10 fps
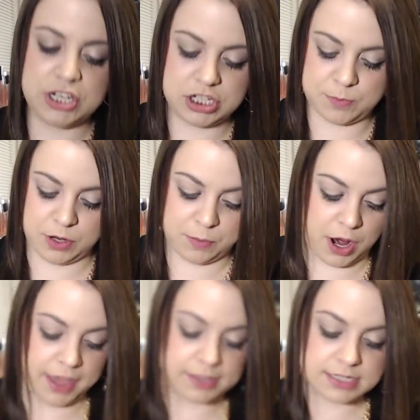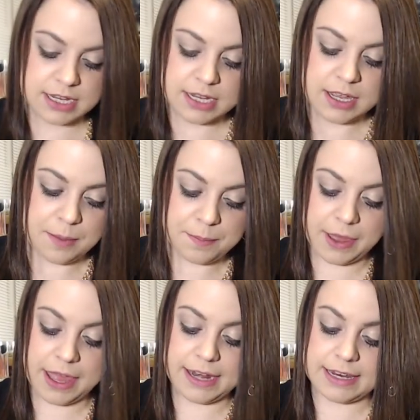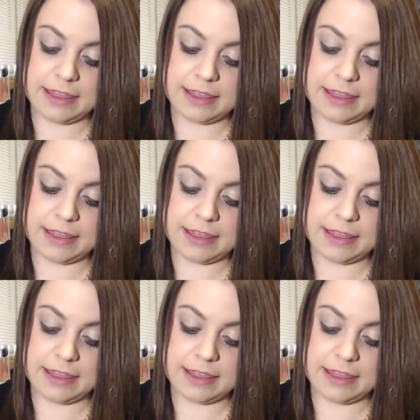shimmery product. But